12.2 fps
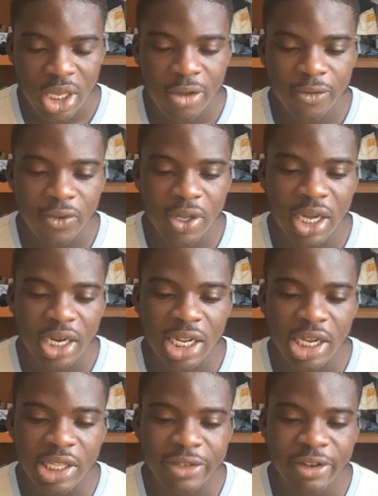If we can
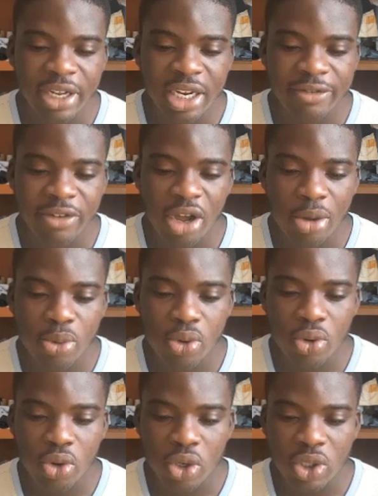identify the
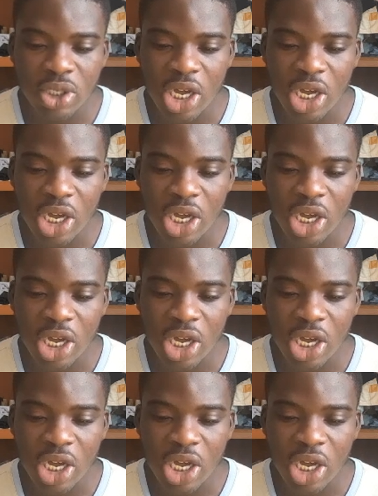variable costs